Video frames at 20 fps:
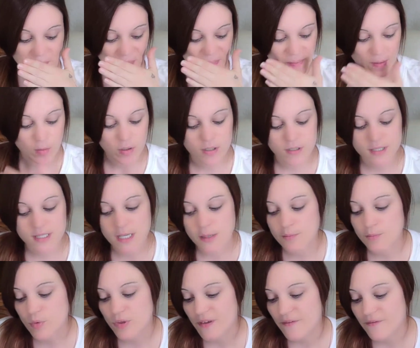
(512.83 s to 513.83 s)
or something
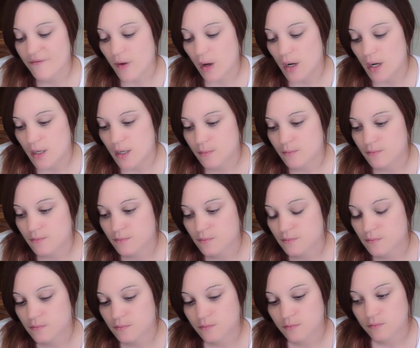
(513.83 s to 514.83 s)
with a farm,
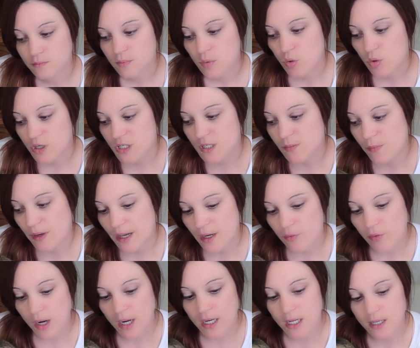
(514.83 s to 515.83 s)
horseback
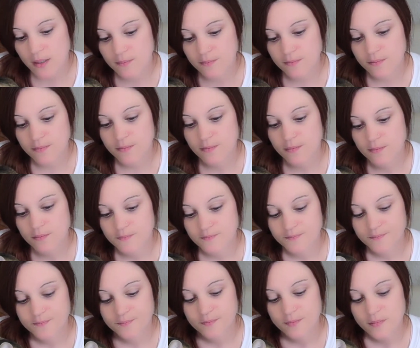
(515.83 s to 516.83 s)
riding.
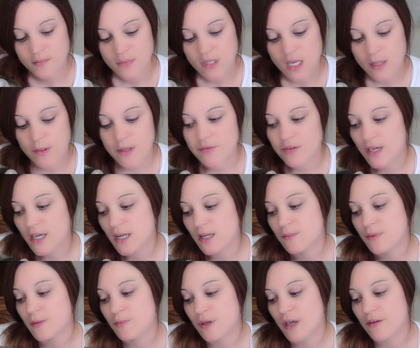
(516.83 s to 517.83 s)
and even getting
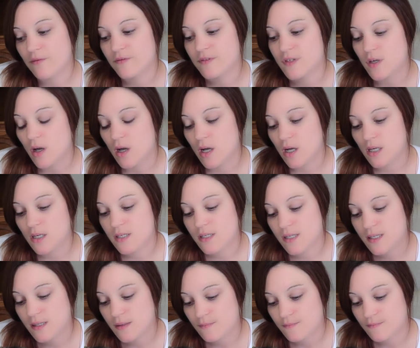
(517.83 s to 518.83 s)
people have dogs.